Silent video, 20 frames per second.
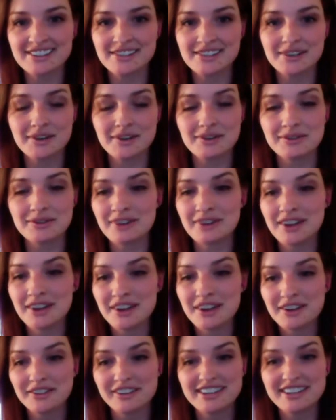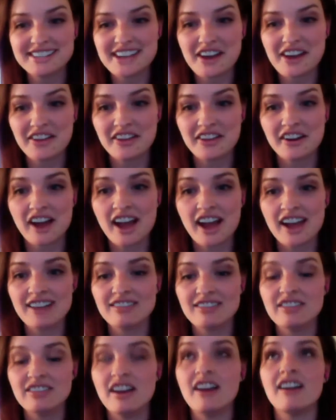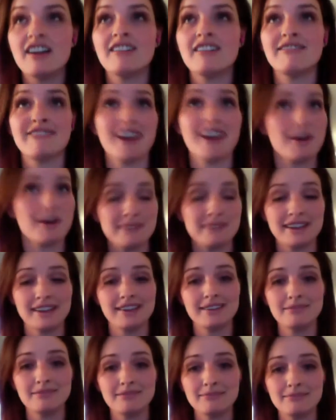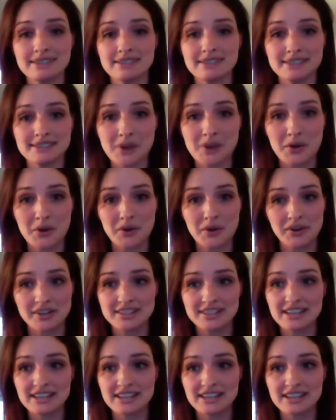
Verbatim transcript: So reach out there. I love helping business owners,